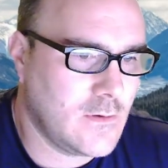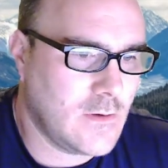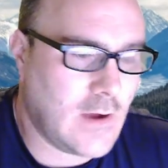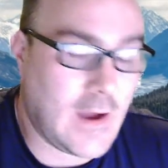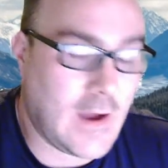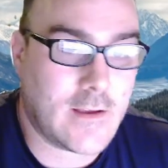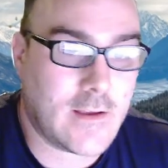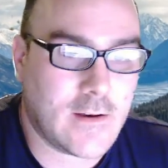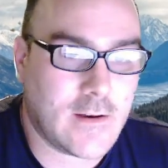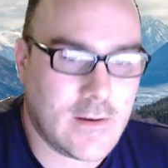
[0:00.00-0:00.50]

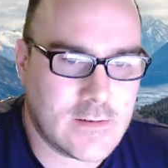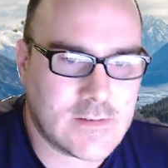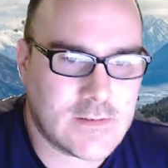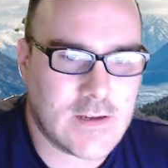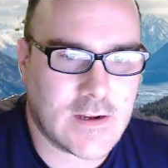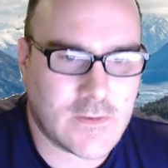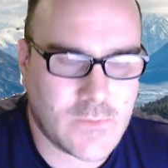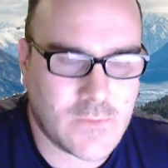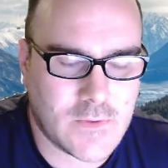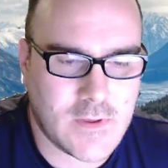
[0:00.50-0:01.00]

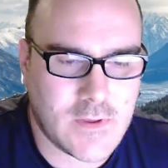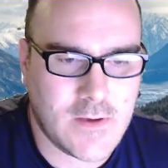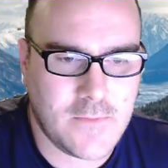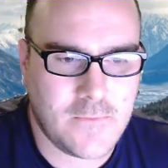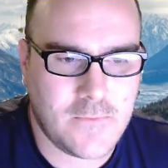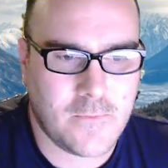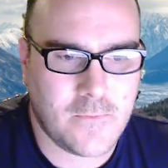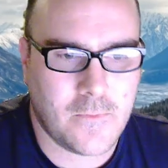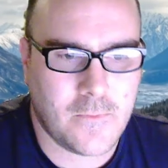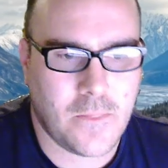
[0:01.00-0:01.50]
contact with
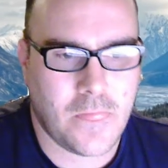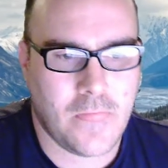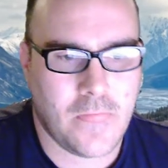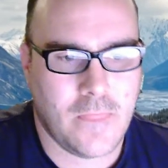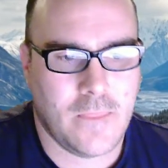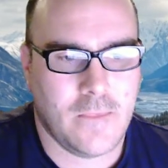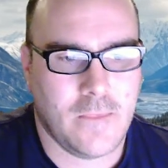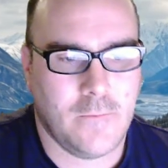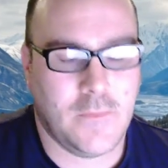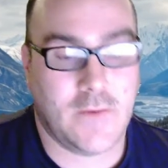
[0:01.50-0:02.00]
him.
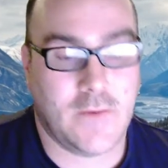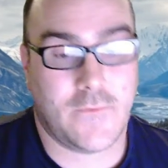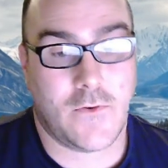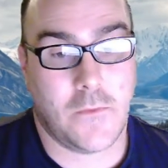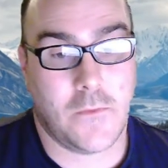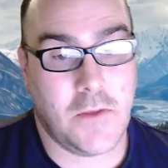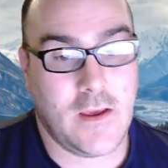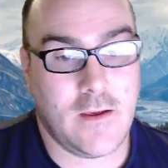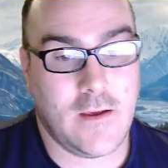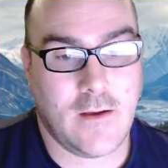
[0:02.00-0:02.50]
But for
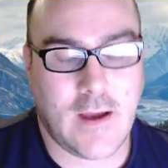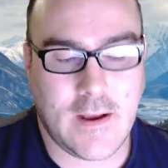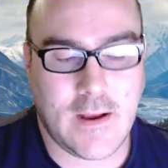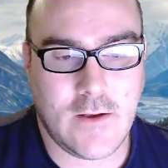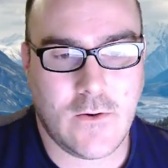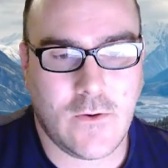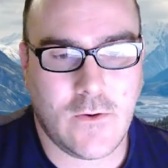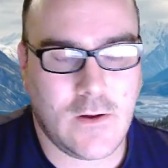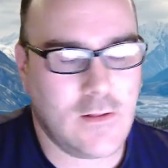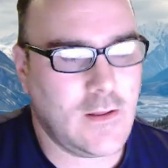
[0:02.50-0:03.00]
me, I
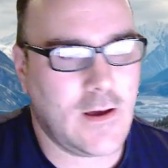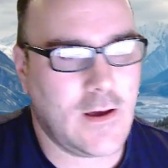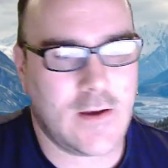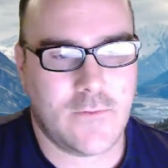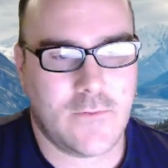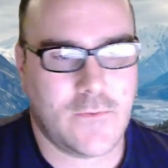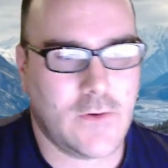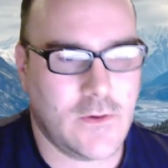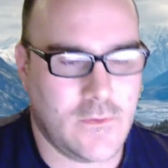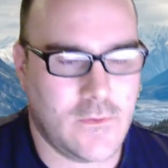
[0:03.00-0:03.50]
know a lot
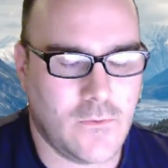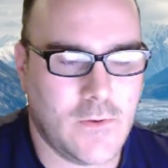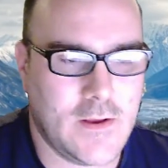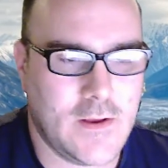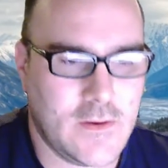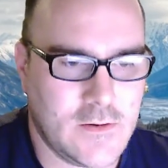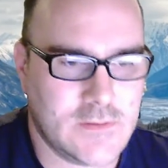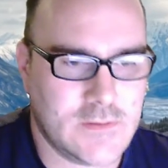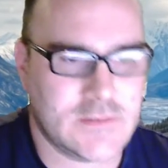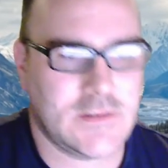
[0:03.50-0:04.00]
of good
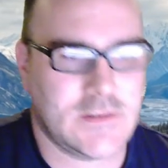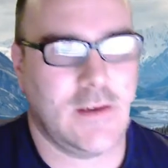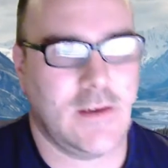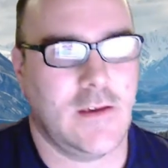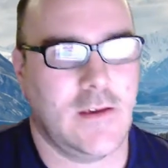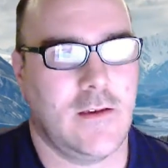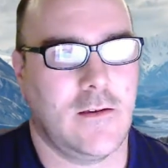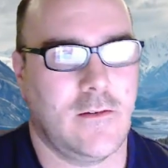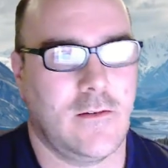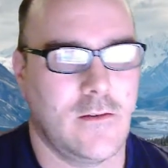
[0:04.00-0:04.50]
readers, they
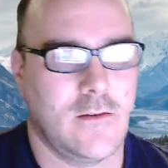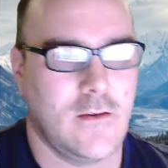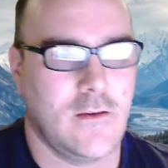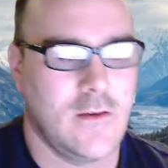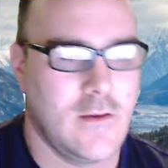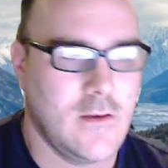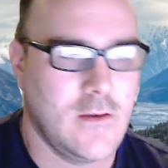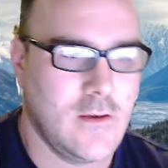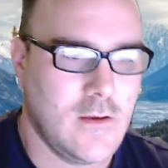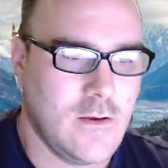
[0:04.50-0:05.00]

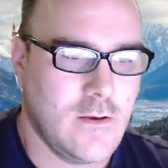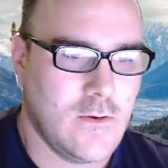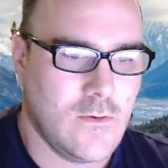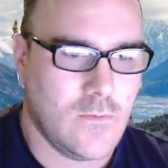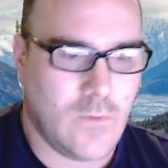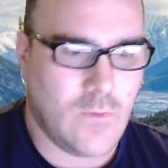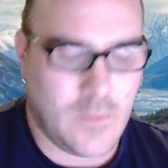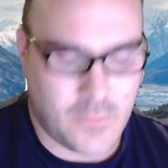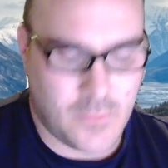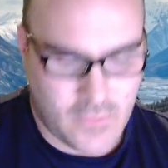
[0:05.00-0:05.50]

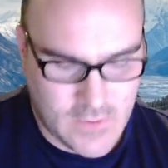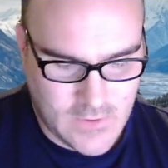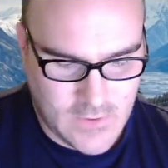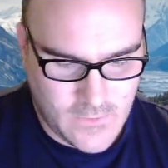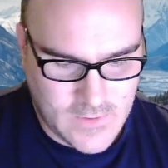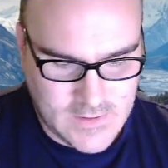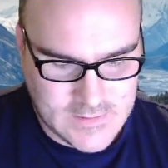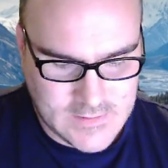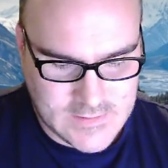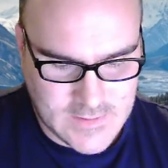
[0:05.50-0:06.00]
will
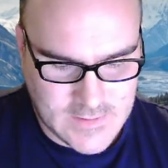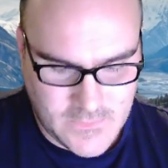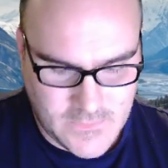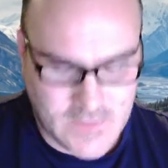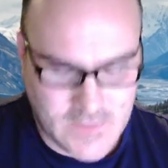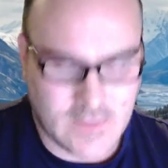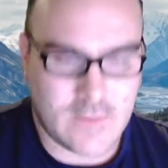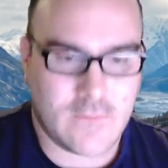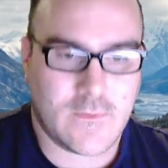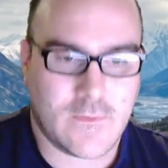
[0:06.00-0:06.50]
pre-read
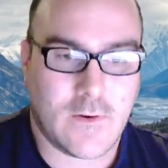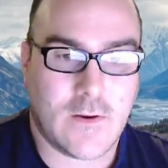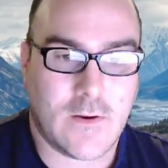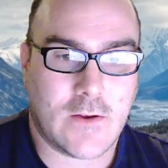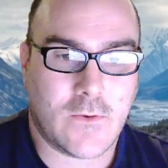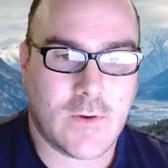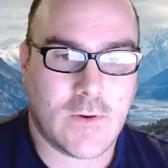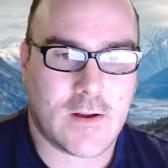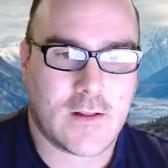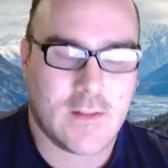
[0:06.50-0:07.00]
something very
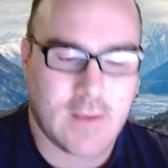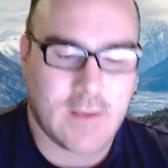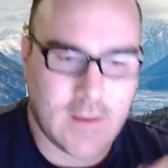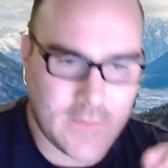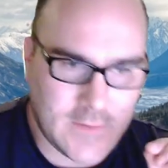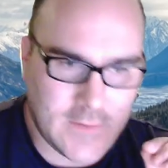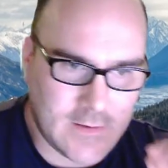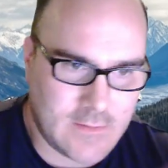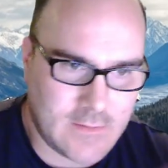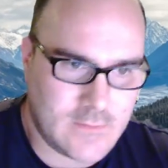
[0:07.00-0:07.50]
quickly
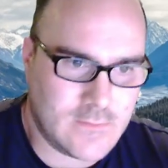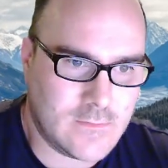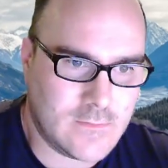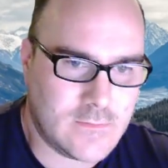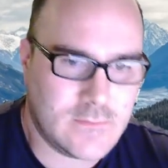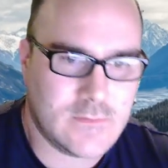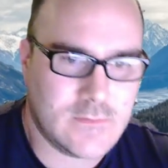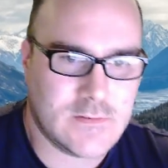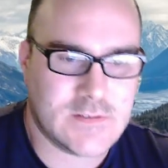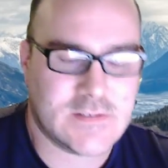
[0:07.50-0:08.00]
and then
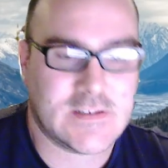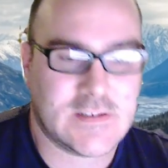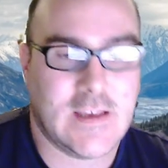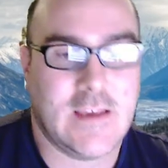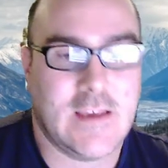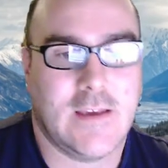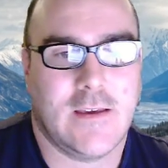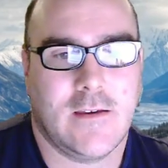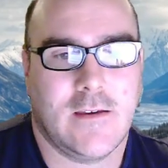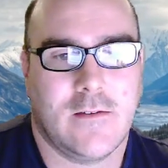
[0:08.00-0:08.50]

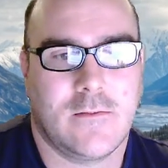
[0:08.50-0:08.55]
say